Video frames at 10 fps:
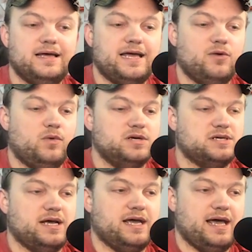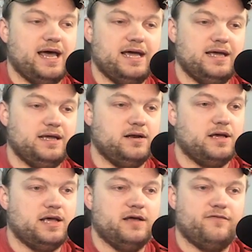It wasn't a, hey, you know,
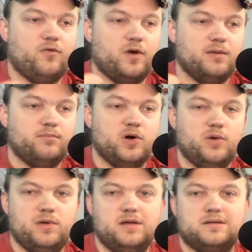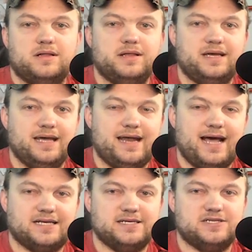hit 40, boom, you instantly get
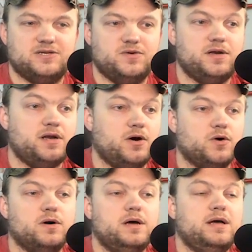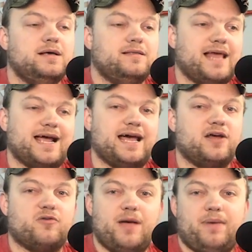access to it. No, that kind
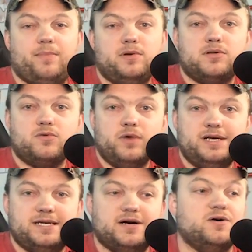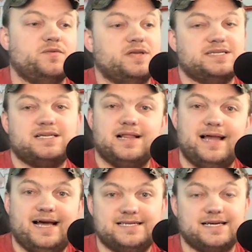of crap happens on retail. This is
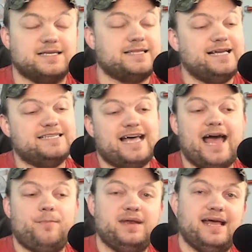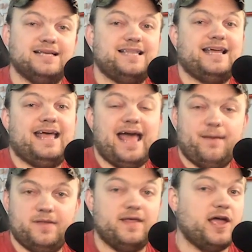classic. Things happen as they
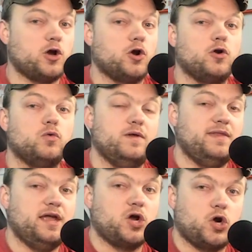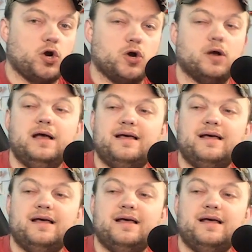happen. They occur when they occur.